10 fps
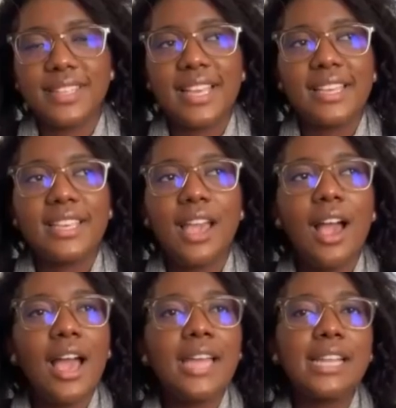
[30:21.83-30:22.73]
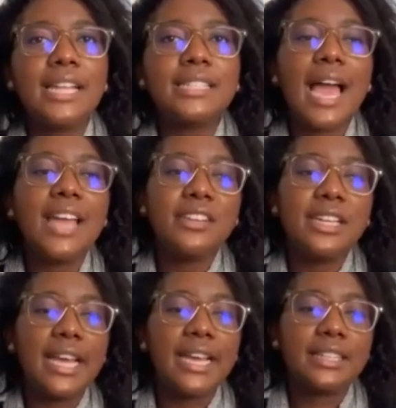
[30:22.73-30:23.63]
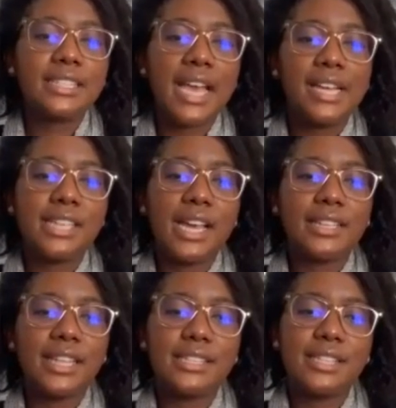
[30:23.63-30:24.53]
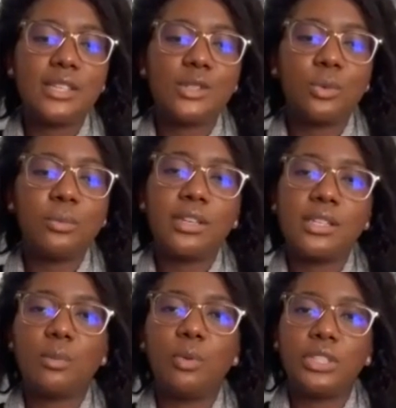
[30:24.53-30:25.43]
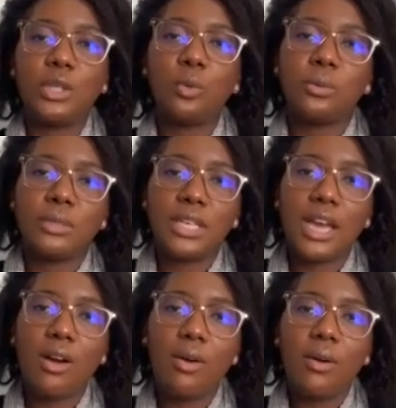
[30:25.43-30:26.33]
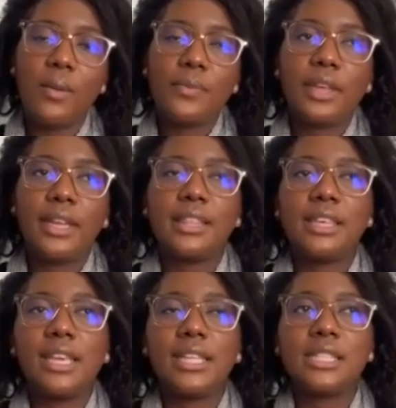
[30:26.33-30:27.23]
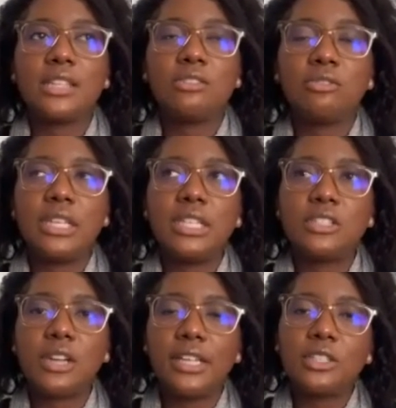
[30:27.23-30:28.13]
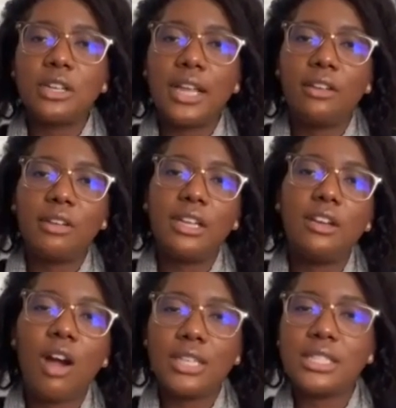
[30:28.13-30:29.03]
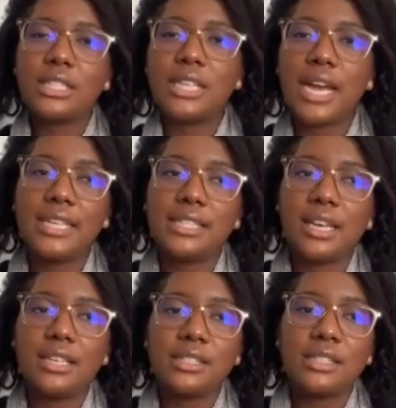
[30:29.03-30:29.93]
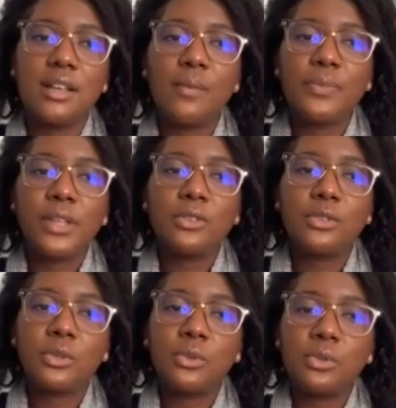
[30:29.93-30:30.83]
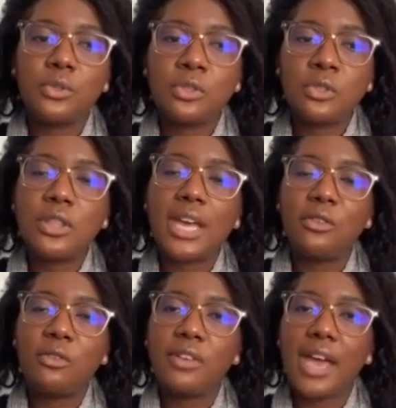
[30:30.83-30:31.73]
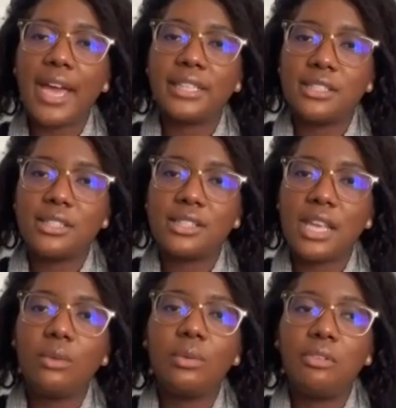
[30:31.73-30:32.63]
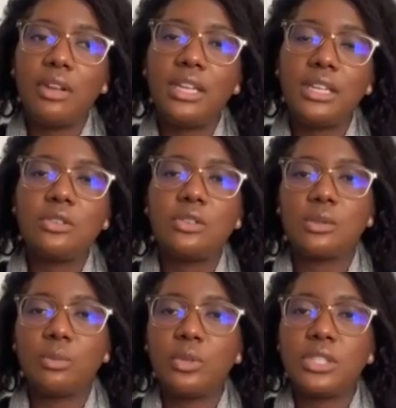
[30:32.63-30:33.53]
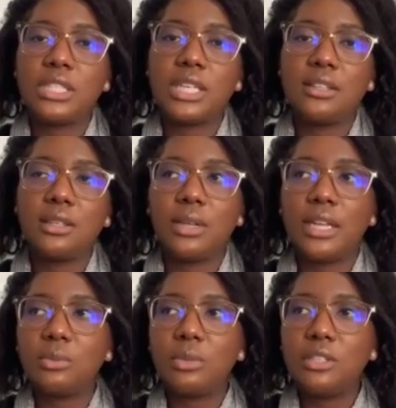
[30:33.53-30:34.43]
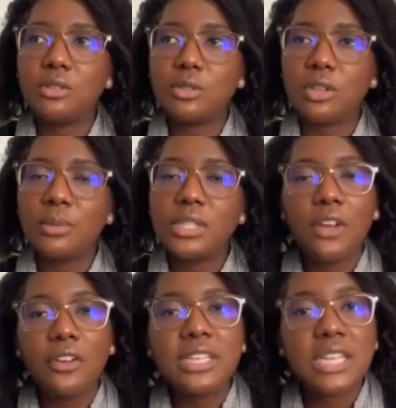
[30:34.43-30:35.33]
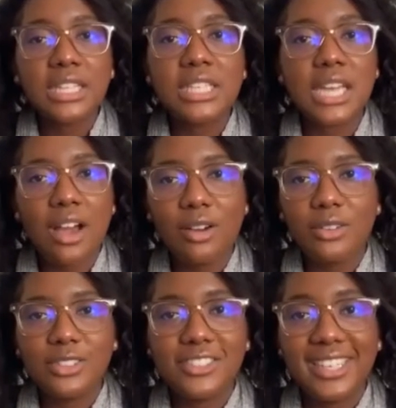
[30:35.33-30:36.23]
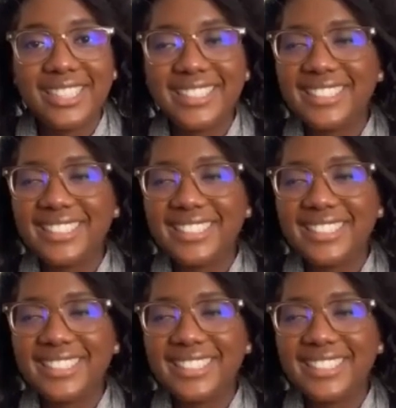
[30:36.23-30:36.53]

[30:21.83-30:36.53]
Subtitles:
Yeah, and I really like this hashtag that says women supporting women now. And I think it's really trying to like really conscientize us to that fact, to say we really need to support each other and we need to stop tearing each other down, right?